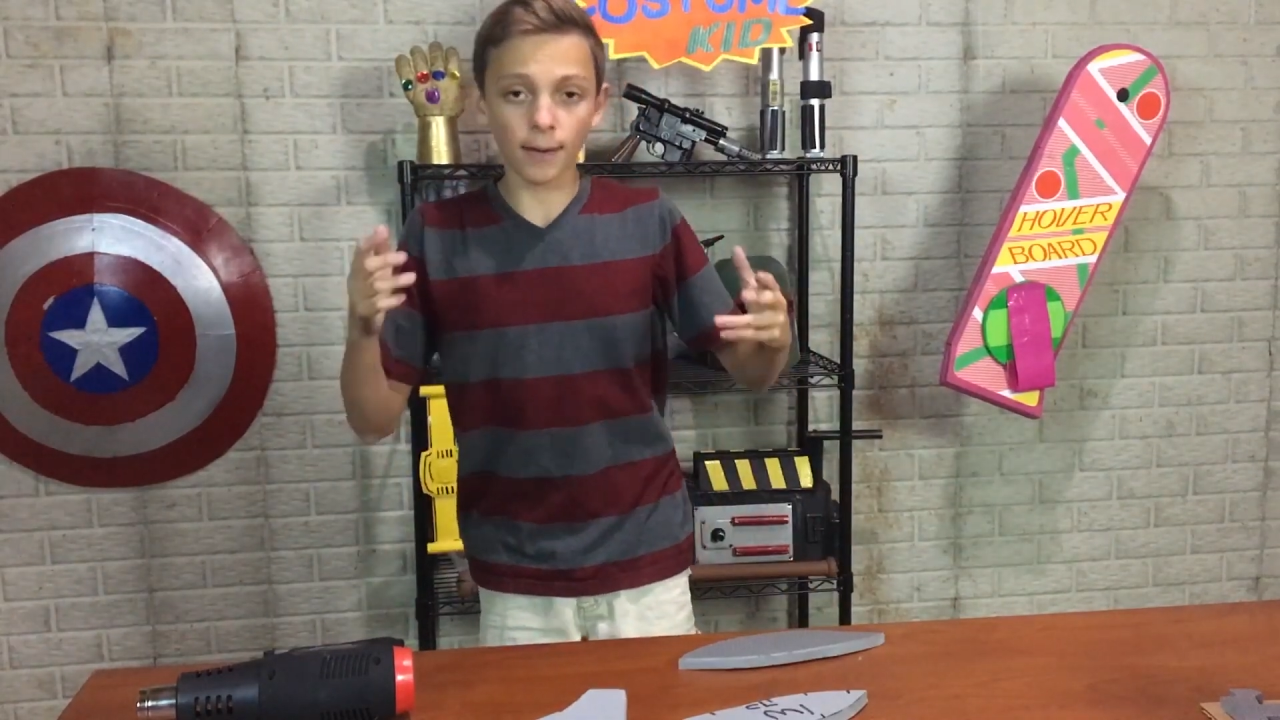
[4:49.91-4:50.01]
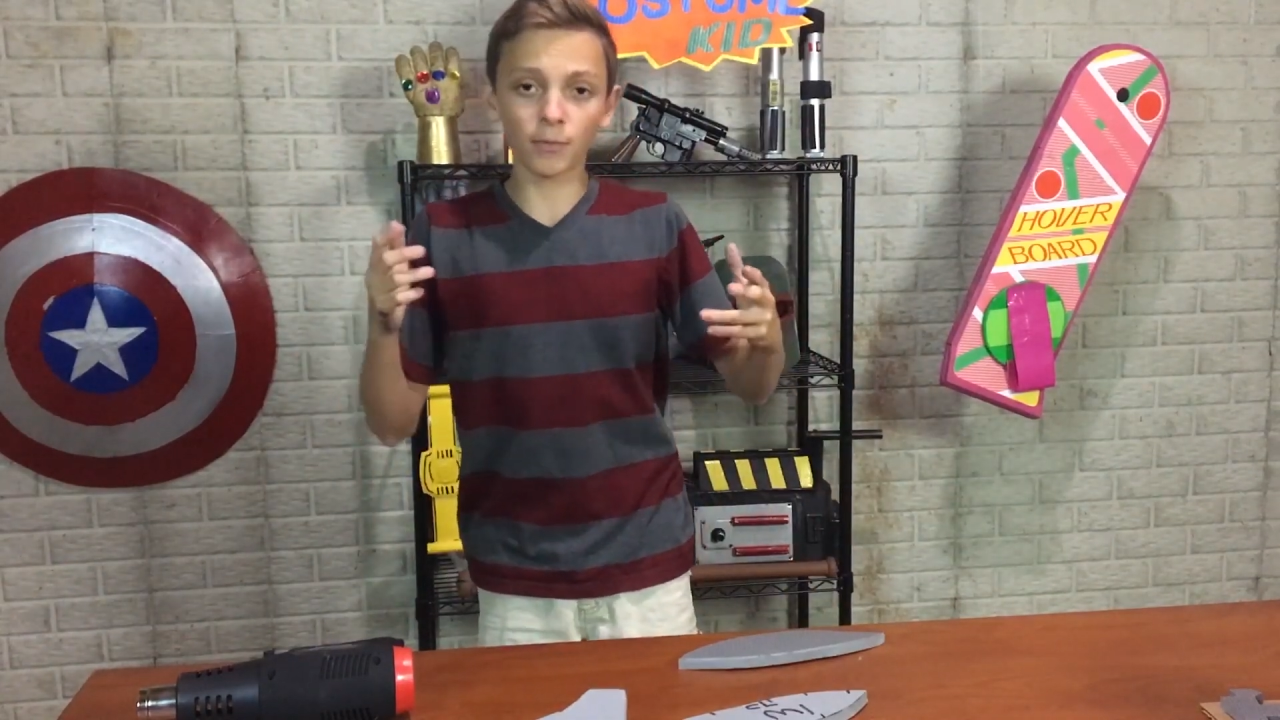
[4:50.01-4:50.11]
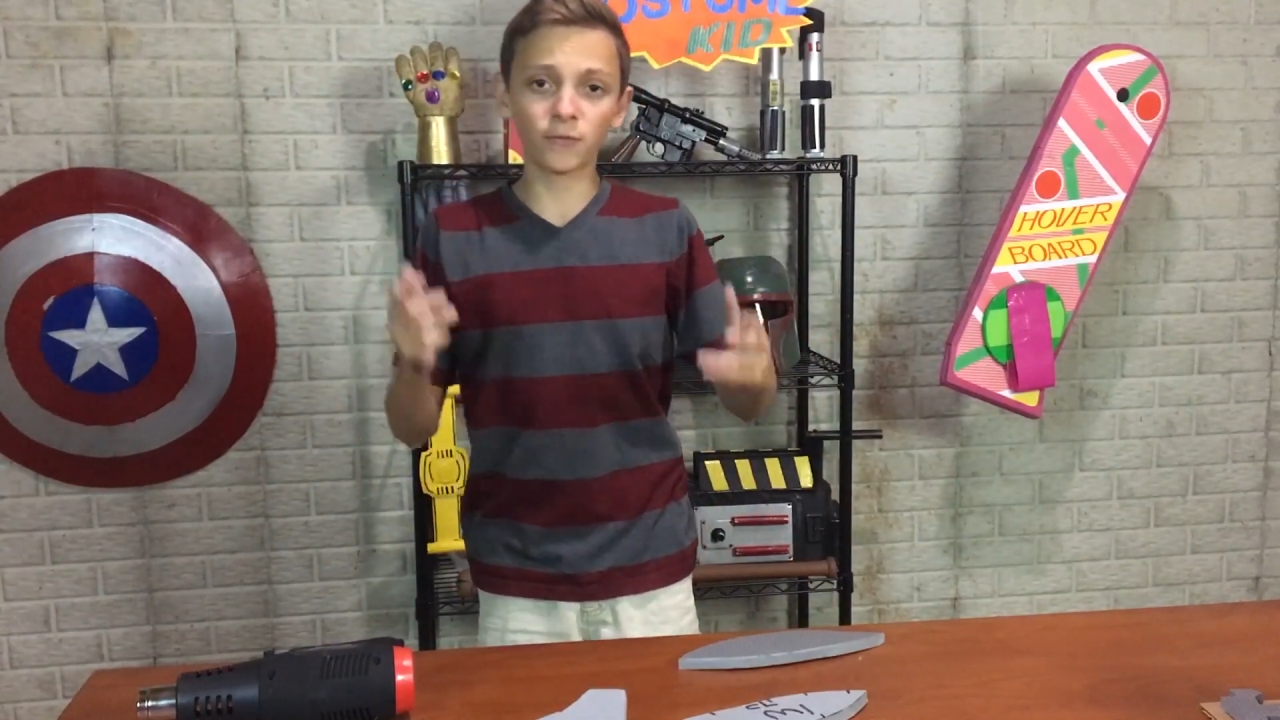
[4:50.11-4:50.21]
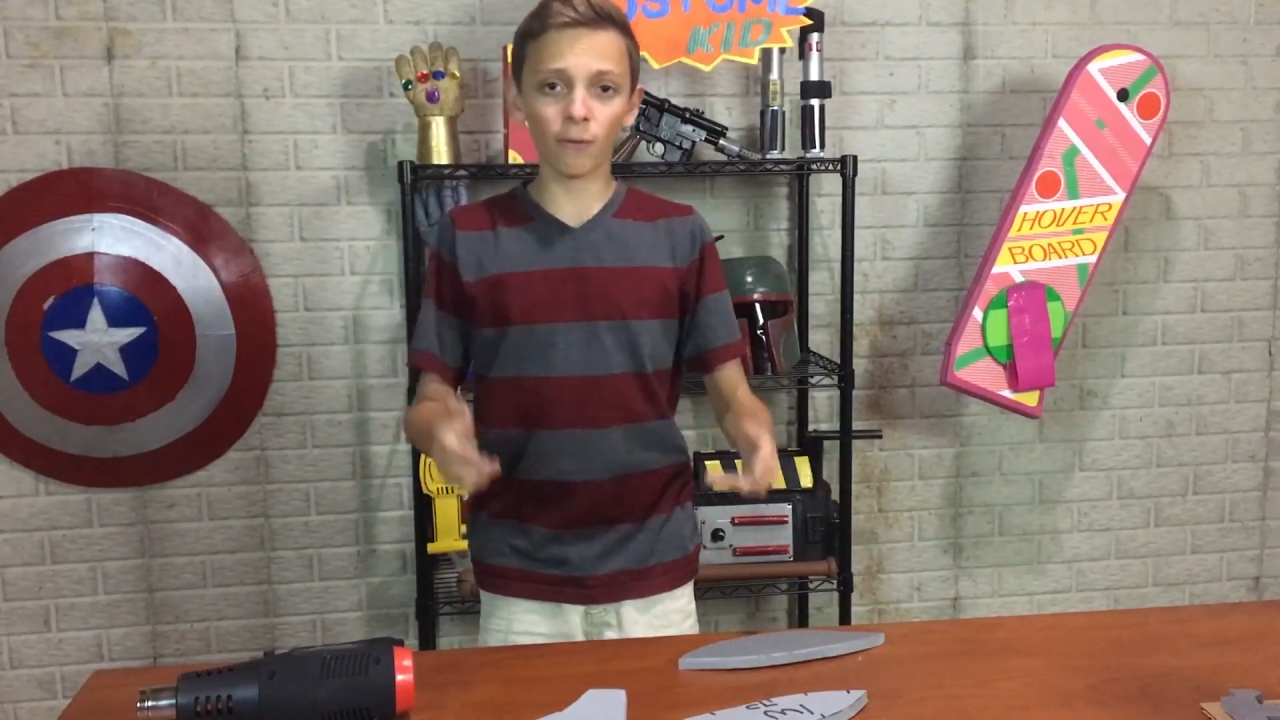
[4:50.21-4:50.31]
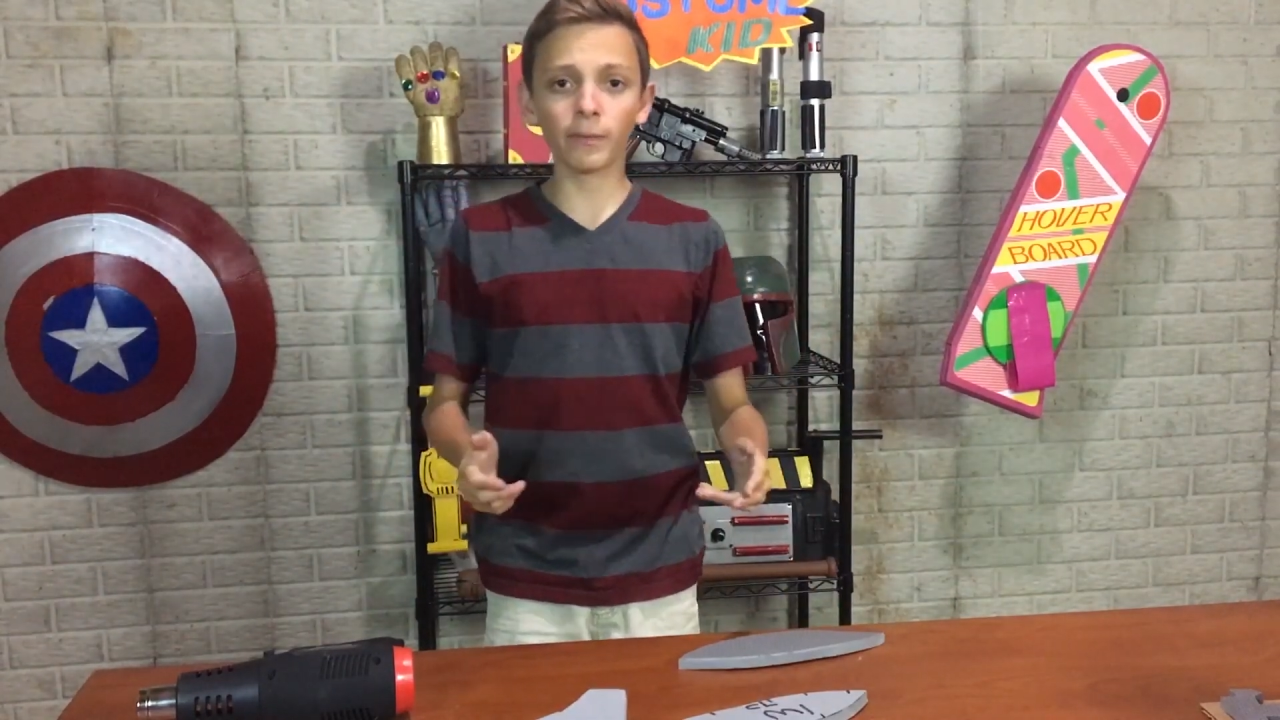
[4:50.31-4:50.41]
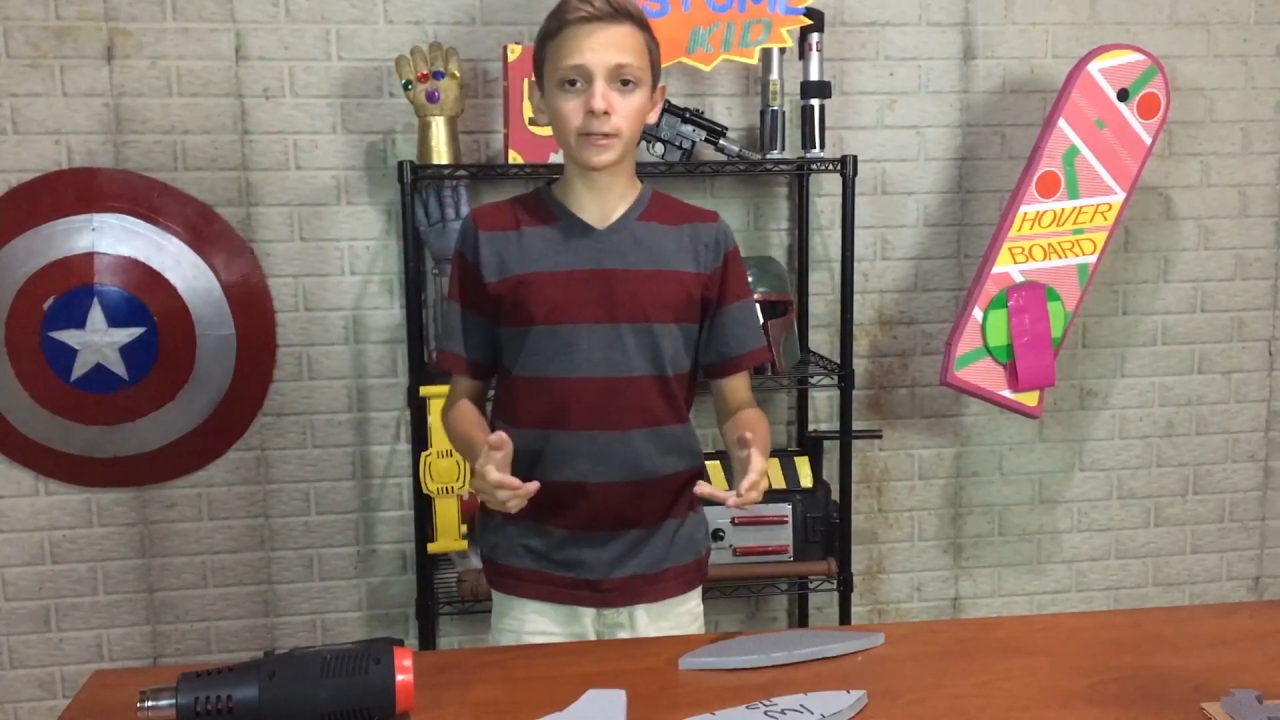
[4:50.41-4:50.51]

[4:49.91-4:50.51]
now before we